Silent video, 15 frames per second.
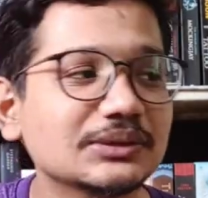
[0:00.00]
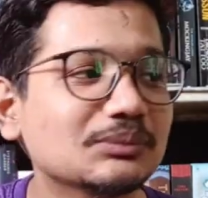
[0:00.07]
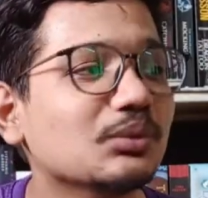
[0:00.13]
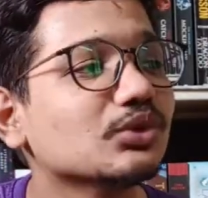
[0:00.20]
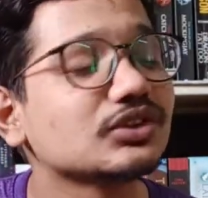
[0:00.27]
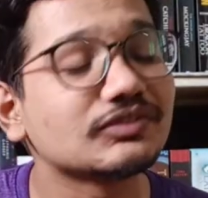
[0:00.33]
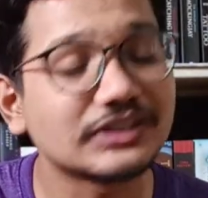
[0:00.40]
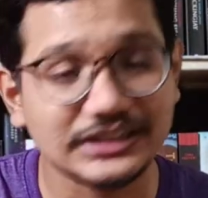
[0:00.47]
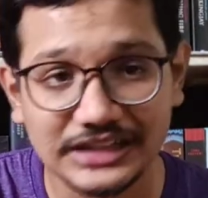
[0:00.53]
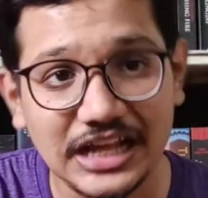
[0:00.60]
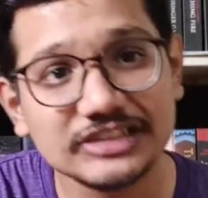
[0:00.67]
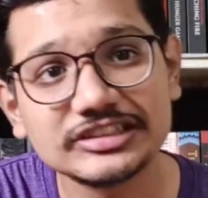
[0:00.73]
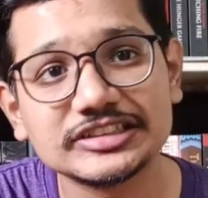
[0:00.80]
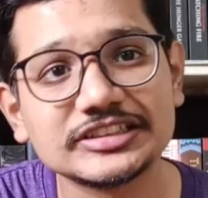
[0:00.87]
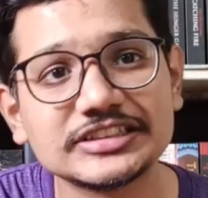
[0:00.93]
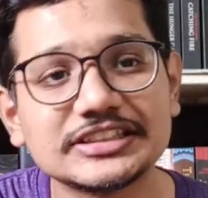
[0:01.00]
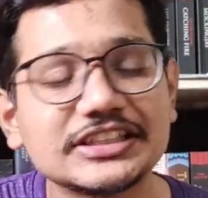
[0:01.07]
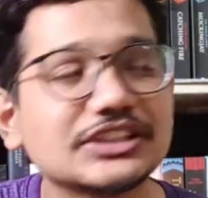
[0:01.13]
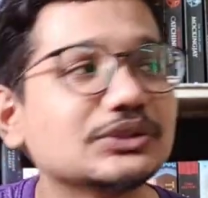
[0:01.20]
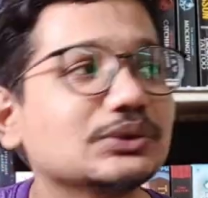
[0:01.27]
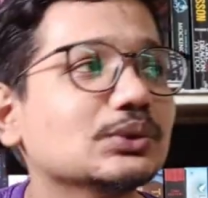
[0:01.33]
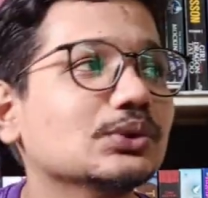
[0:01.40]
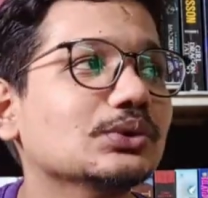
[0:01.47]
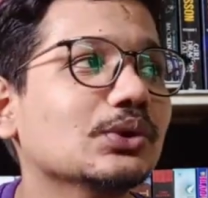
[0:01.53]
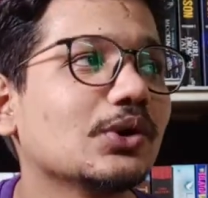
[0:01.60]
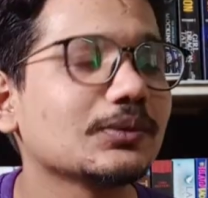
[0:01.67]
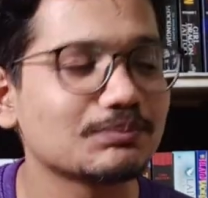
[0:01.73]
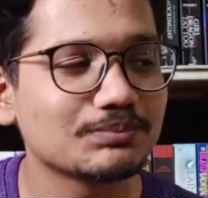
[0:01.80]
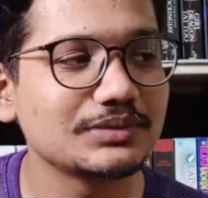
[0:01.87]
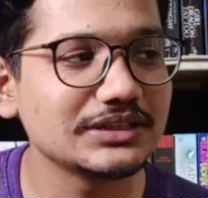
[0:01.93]
most of the classics are there. You'll
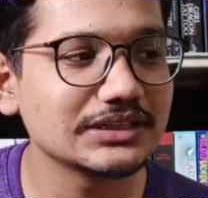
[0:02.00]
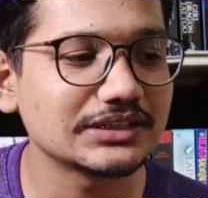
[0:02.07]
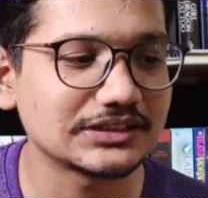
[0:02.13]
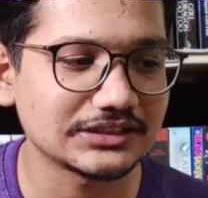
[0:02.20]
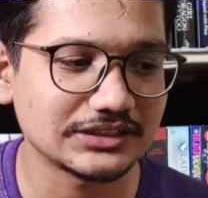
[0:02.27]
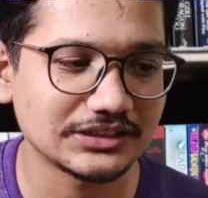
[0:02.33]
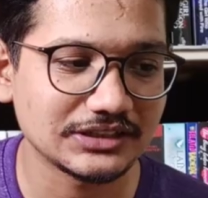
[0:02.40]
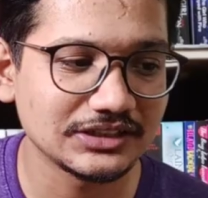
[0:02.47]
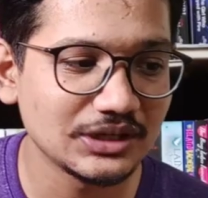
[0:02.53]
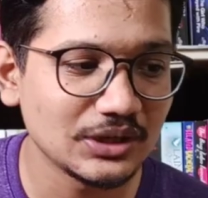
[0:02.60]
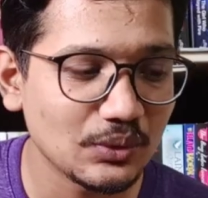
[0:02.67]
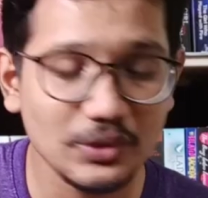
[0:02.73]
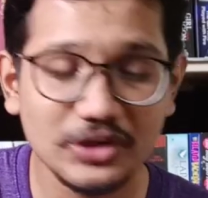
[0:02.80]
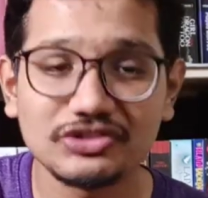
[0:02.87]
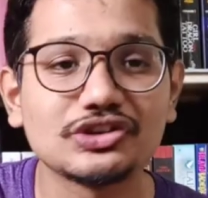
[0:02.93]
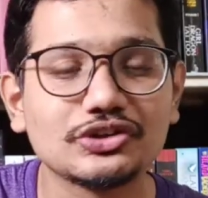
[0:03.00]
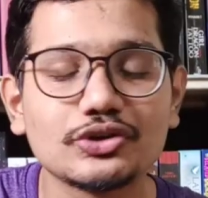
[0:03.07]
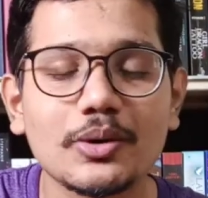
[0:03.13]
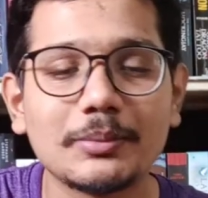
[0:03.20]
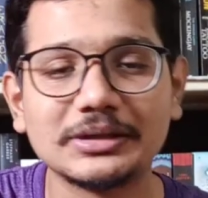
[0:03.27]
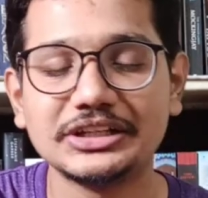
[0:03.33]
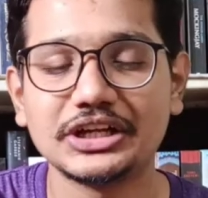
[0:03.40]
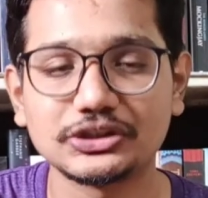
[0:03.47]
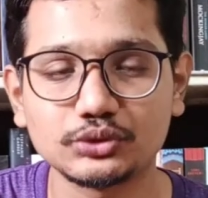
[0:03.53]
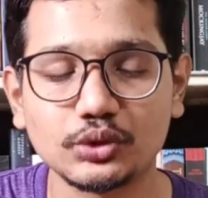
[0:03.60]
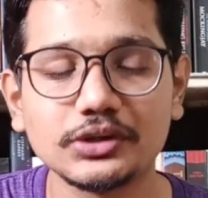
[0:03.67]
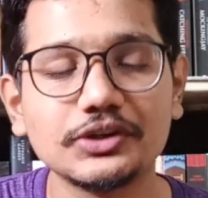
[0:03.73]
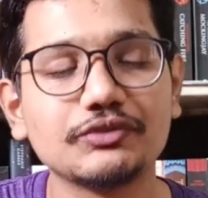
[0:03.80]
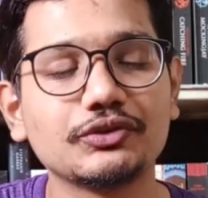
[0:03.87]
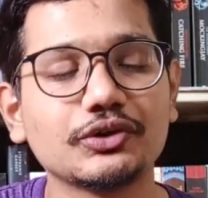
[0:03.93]
not be uh, wasting your money at
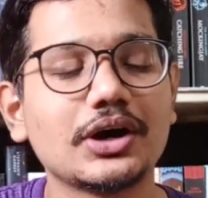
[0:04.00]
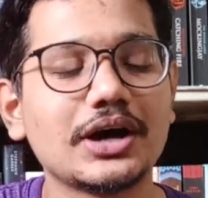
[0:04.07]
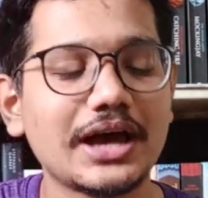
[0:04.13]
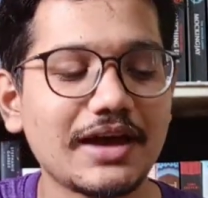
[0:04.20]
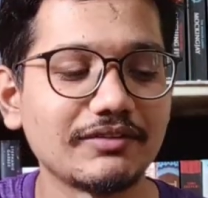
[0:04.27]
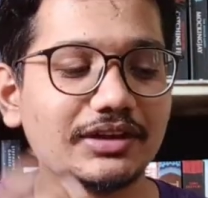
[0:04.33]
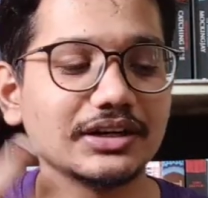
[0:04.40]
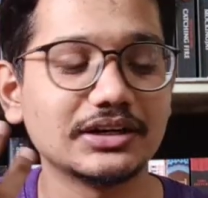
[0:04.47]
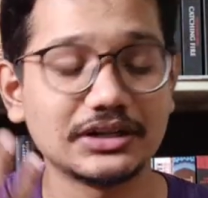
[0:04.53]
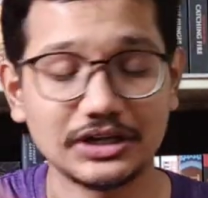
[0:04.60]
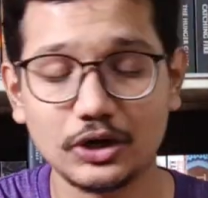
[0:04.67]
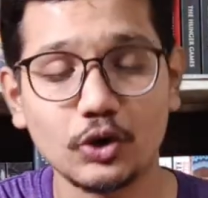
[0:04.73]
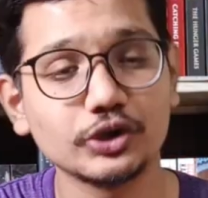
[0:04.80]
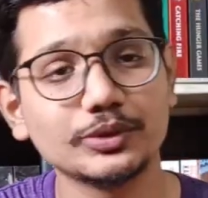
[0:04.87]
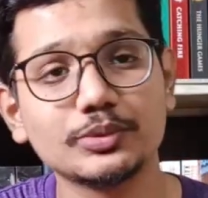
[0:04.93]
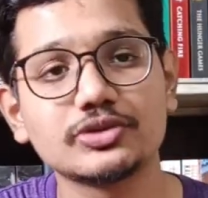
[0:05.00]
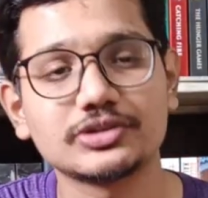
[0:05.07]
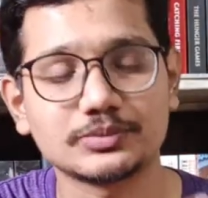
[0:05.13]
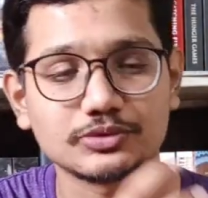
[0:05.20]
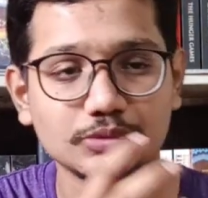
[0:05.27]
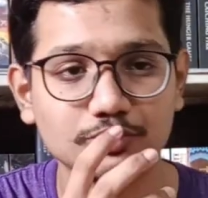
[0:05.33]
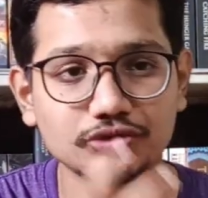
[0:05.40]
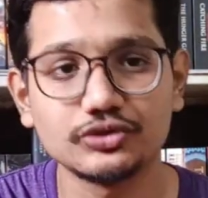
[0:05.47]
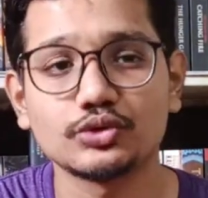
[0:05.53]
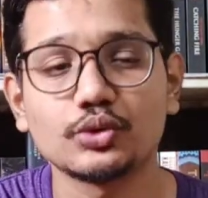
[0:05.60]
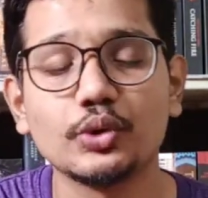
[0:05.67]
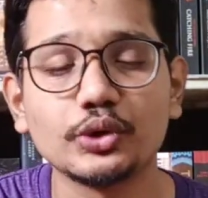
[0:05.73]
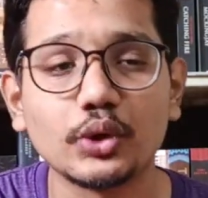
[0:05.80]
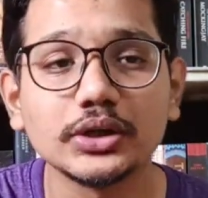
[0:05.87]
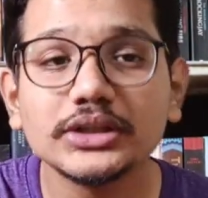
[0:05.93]
all if you're having uh, audiobook subscriptions
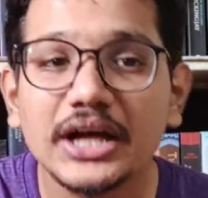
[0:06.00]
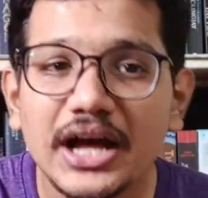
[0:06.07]
going on.